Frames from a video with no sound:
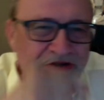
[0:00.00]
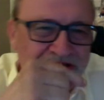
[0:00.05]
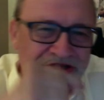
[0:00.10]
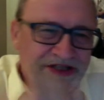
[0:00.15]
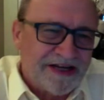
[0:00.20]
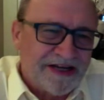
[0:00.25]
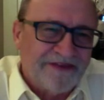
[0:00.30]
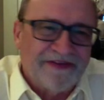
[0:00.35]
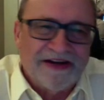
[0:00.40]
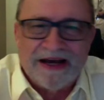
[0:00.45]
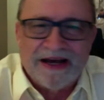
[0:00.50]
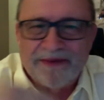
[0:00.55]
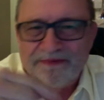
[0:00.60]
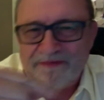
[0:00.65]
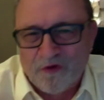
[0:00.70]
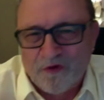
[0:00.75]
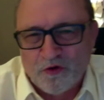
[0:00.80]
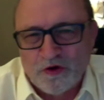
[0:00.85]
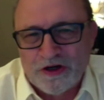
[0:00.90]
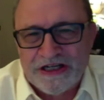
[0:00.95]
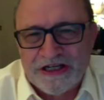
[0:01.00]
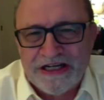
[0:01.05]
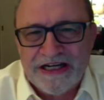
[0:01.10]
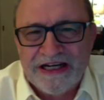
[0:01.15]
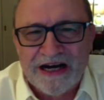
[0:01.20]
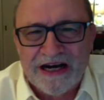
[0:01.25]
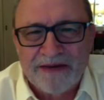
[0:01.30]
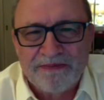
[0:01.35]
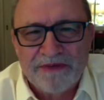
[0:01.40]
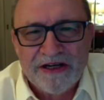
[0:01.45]
7 Up, 14
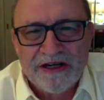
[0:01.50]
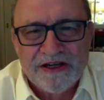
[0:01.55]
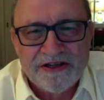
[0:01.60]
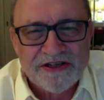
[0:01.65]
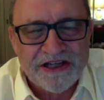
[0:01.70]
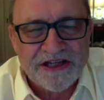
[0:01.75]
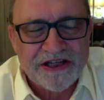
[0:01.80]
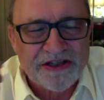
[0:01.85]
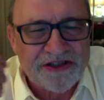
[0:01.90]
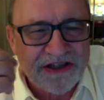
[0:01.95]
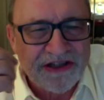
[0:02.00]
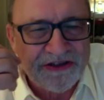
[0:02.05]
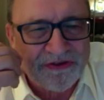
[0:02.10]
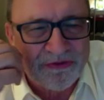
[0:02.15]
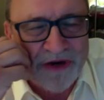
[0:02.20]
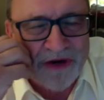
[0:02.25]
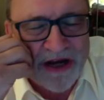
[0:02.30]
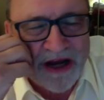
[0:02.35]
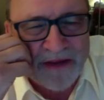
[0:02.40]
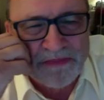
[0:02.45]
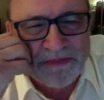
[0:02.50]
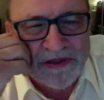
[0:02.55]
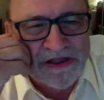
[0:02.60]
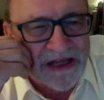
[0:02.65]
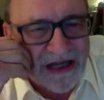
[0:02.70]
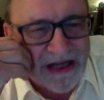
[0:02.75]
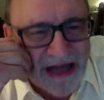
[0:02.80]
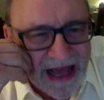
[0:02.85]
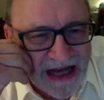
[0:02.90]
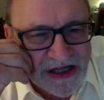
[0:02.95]
Up. 63 Up is the
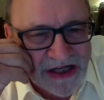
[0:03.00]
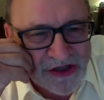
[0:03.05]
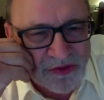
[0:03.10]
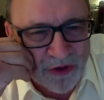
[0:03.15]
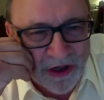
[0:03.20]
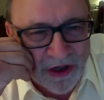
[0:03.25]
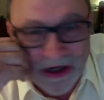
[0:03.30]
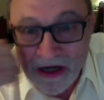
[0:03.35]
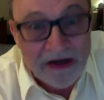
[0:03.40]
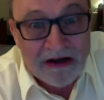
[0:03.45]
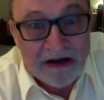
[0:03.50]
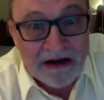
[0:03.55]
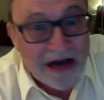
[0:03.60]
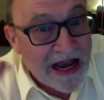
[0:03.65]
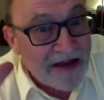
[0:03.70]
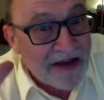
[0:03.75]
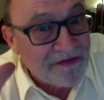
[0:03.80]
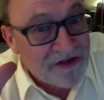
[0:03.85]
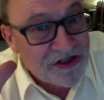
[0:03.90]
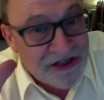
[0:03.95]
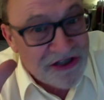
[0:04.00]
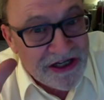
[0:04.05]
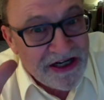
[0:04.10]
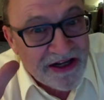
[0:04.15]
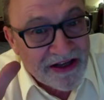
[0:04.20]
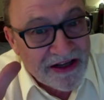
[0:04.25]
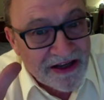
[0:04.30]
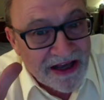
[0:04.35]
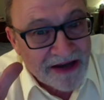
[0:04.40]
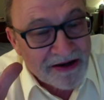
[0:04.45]
last one. I haven't seen
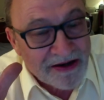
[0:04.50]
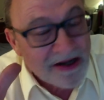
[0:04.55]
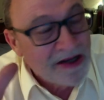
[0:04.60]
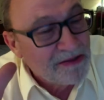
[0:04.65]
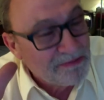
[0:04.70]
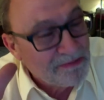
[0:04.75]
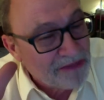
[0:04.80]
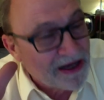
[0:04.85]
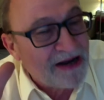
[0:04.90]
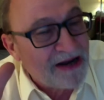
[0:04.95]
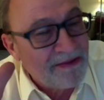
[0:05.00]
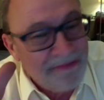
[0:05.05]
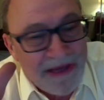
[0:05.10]
it yet, but I'm